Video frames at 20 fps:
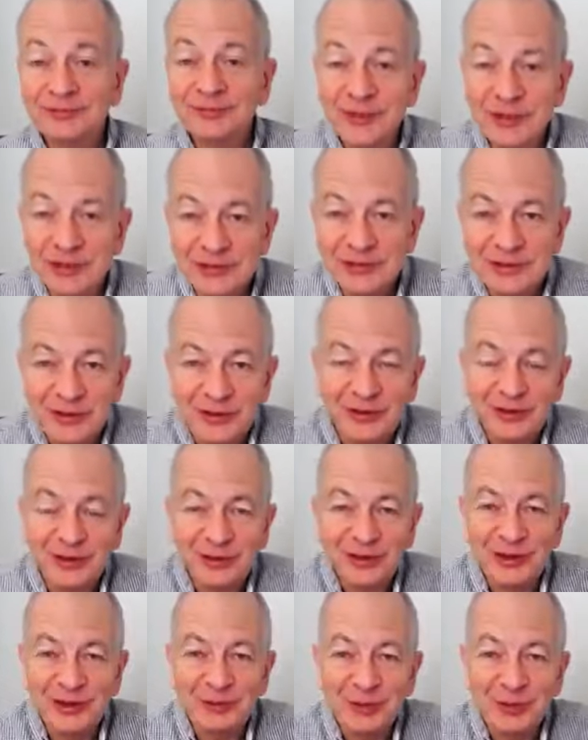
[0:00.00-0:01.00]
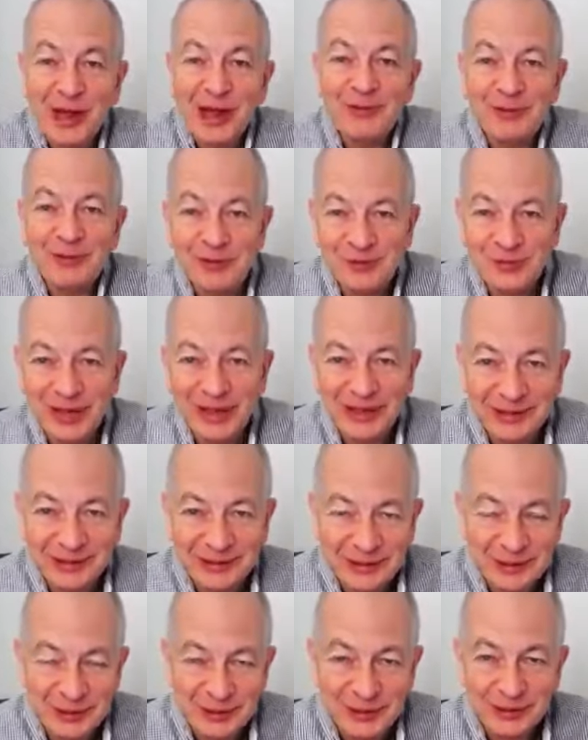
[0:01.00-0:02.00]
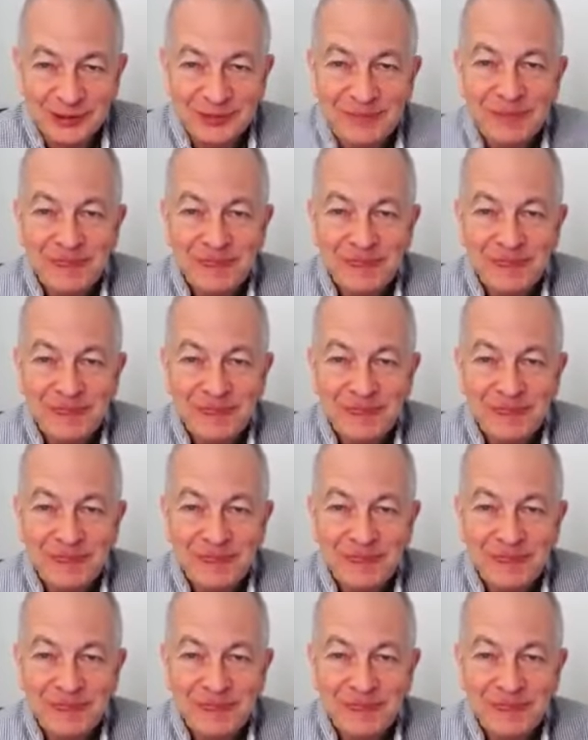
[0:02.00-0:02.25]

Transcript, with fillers: is different than what I was planning to do.